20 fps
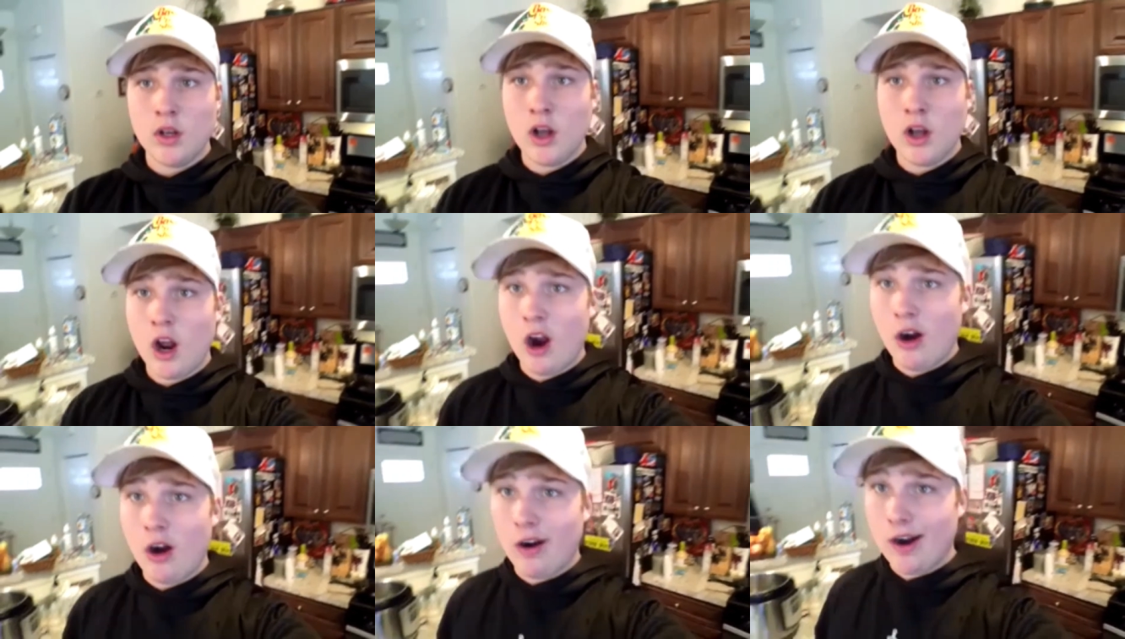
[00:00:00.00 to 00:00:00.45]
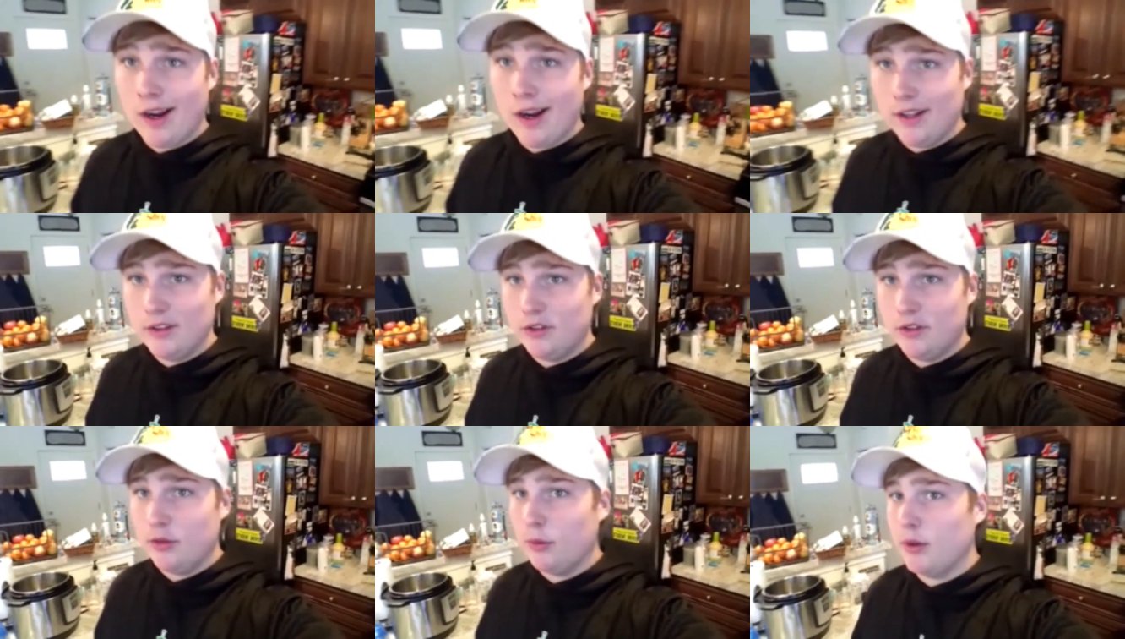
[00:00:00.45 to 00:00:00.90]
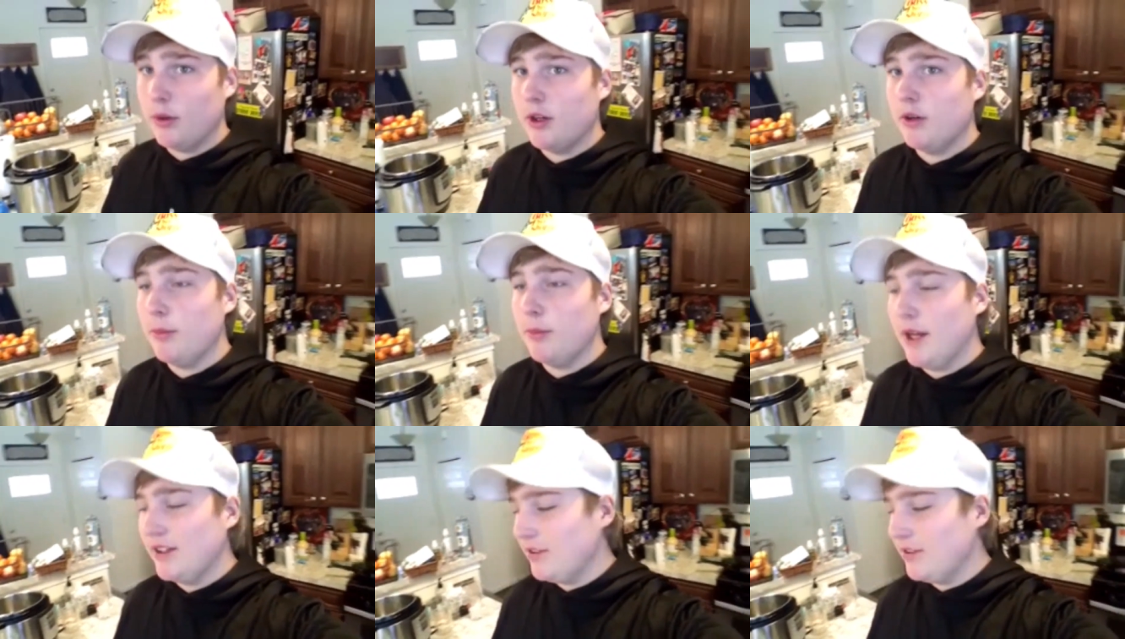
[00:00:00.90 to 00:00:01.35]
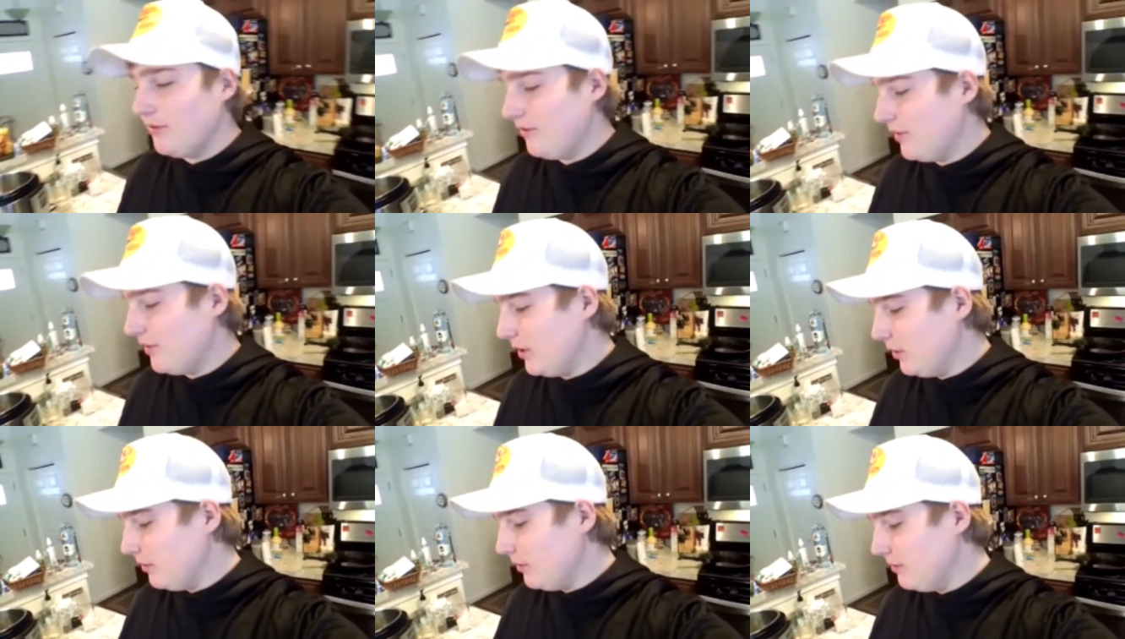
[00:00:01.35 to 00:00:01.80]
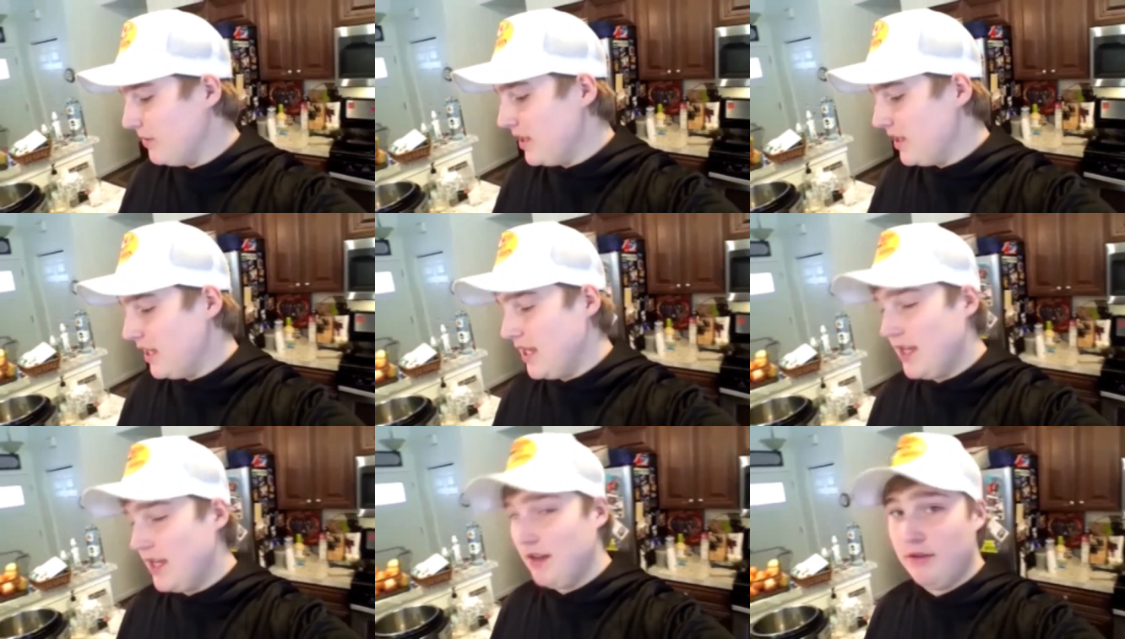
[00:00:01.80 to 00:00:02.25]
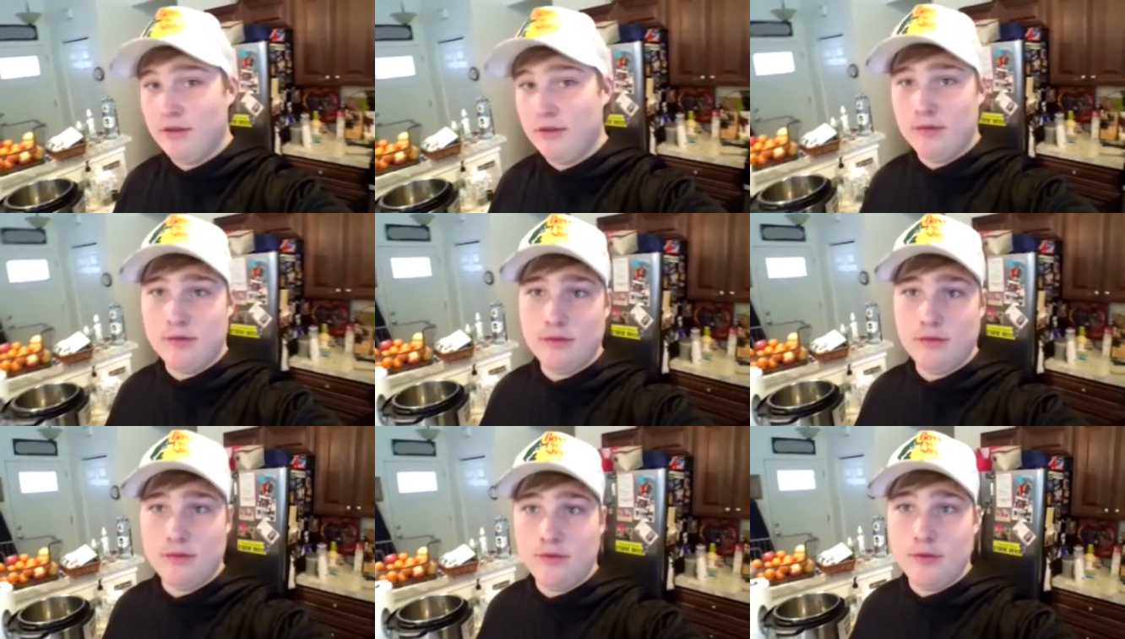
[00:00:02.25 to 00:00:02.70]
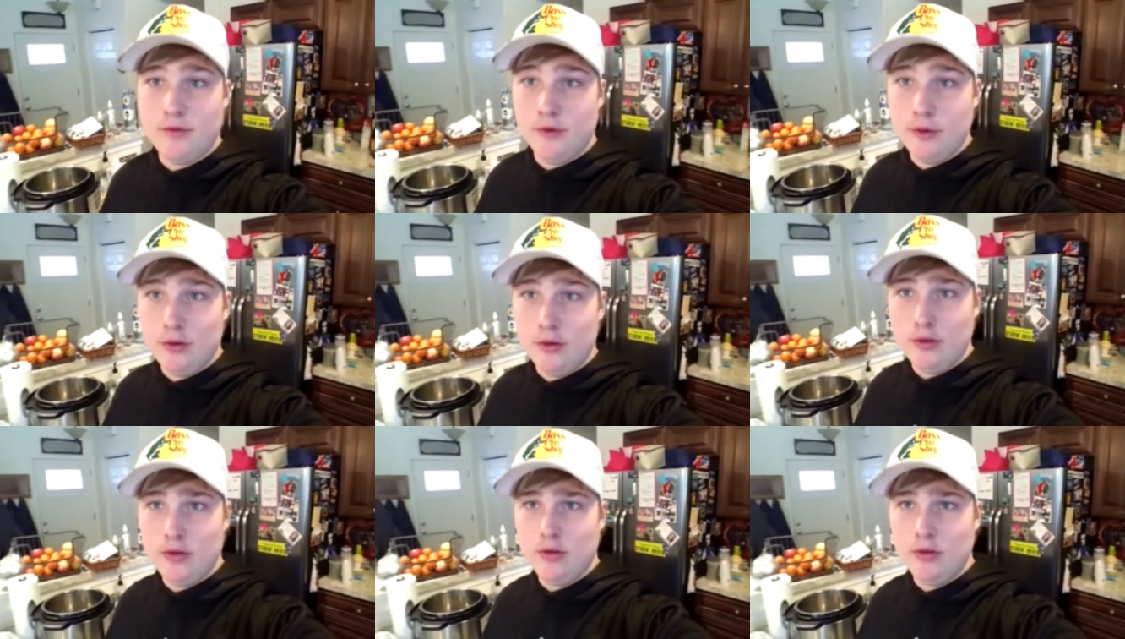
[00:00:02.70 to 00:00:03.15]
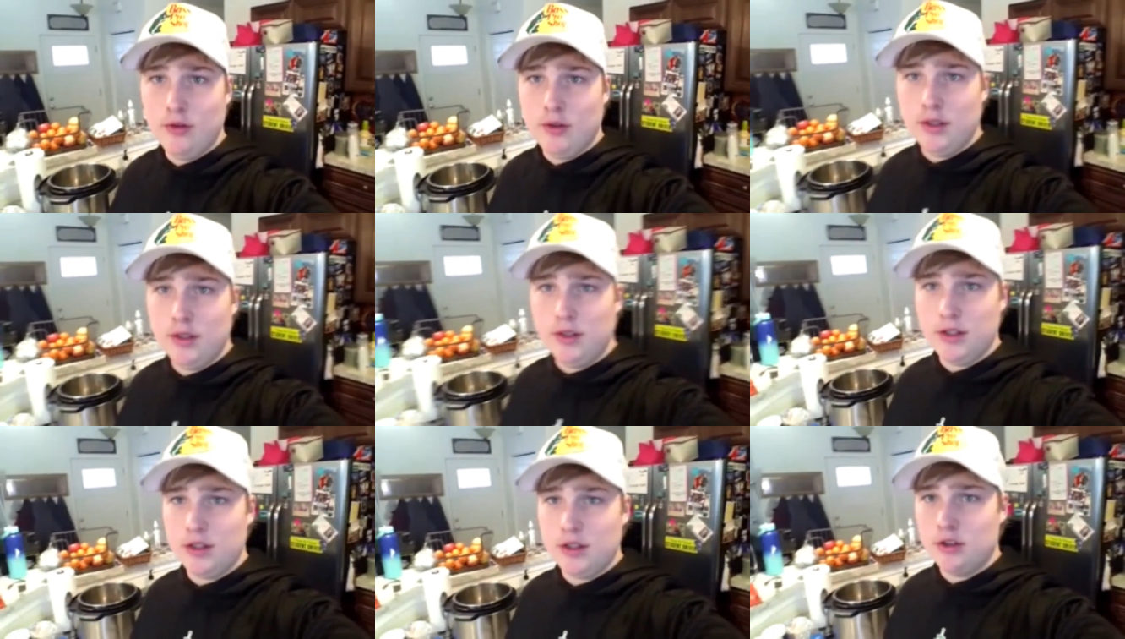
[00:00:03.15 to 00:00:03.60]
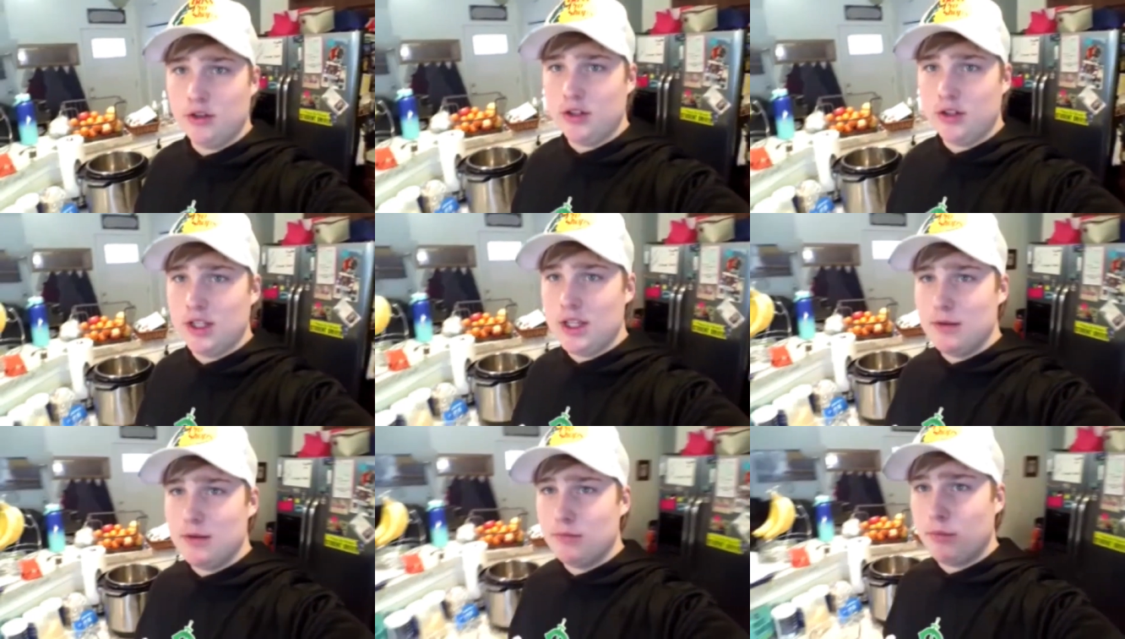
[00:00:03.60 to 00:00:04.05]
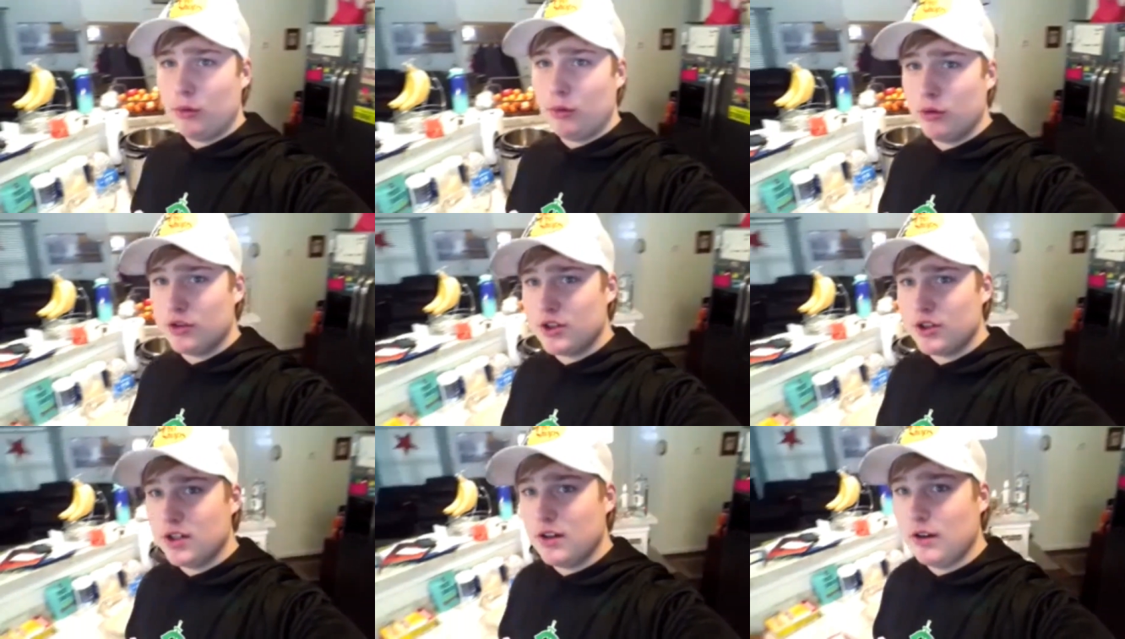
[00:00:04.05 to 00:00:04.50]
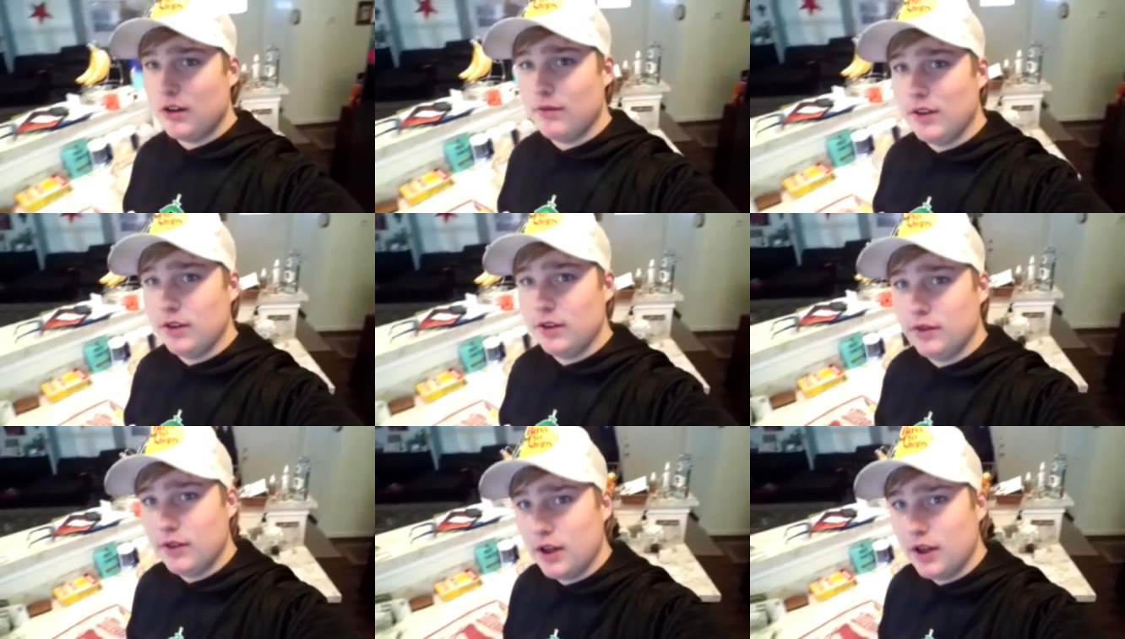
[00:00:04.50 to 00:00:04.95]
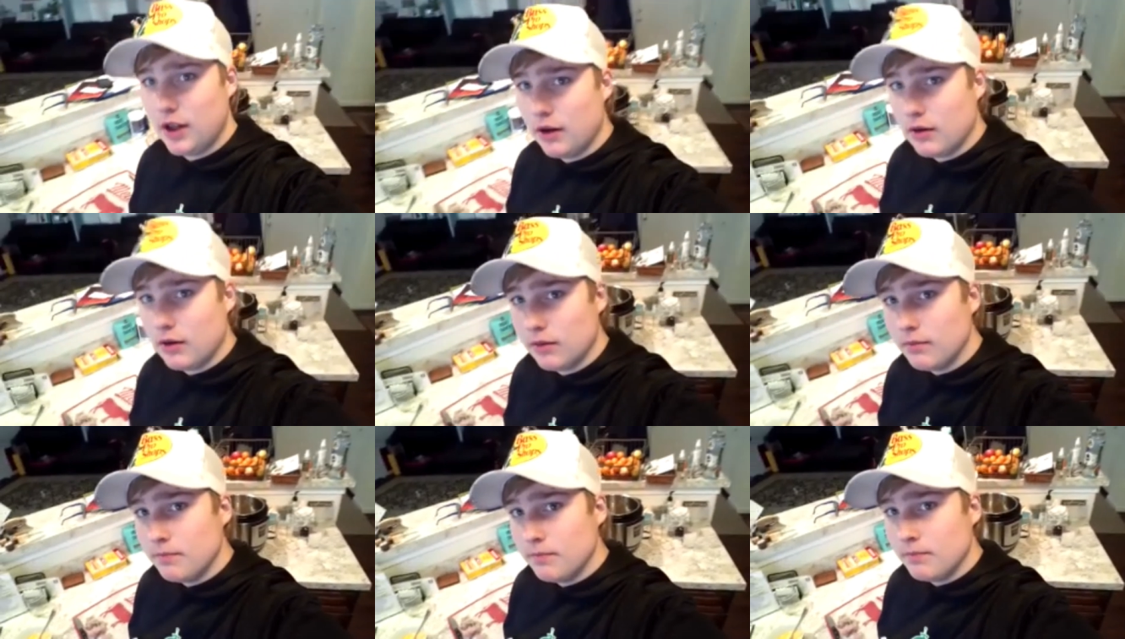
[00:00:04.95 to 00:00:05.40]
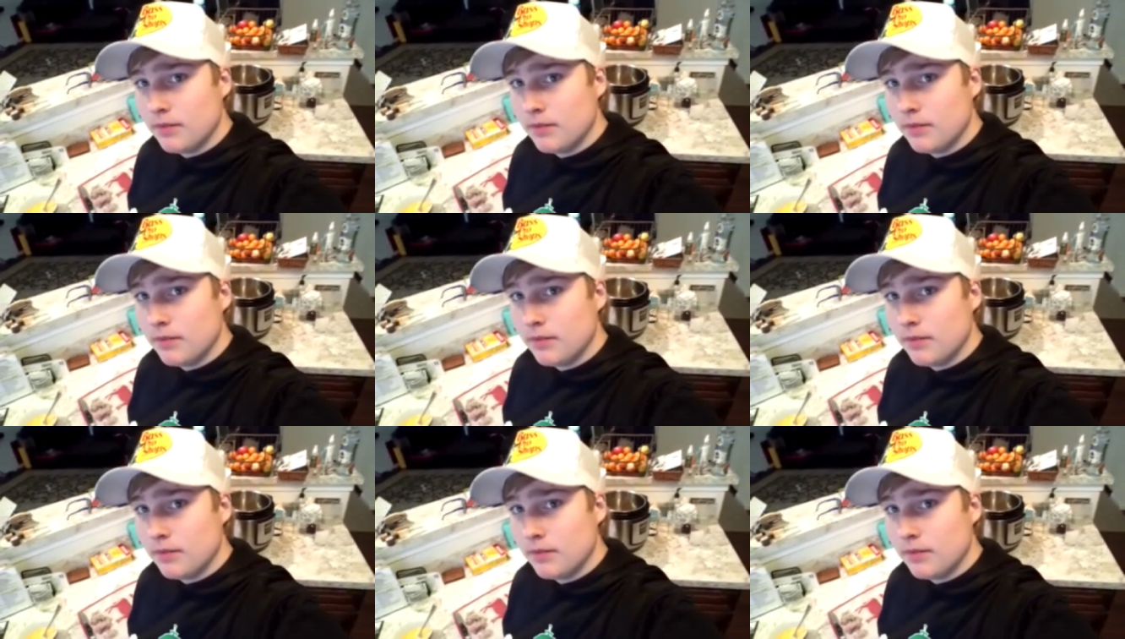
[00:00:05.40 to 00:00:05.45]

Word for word: Alright, so we're about to film the food cooking portion of this video.